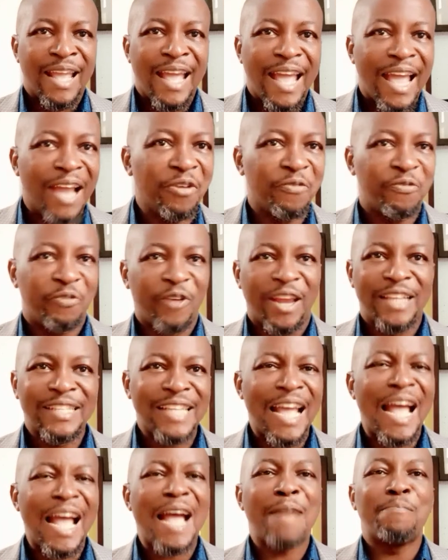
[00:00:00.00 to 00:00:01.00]
Hello
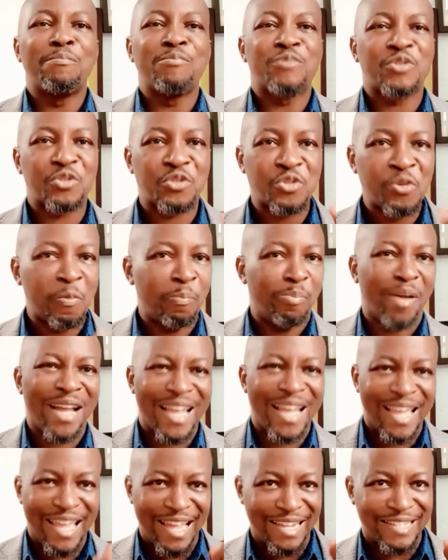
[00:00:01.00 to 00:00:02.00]
friend, I'm
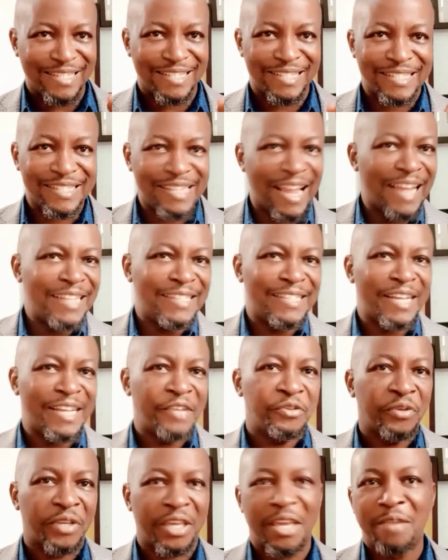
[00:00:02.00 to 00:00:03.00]
super
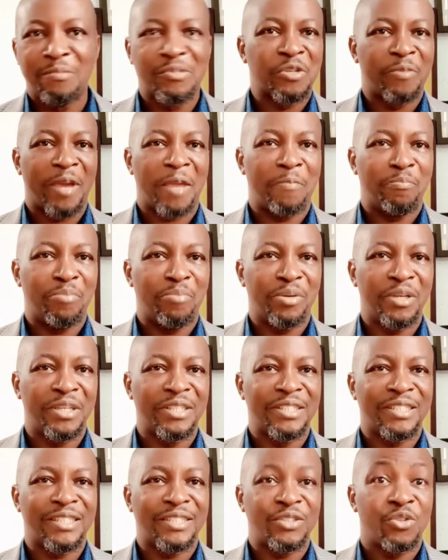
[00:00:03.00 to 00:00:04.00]
excited you came to my
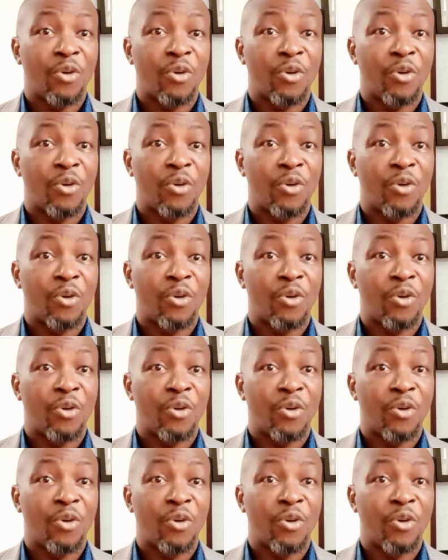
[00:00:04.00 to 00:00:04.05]
page.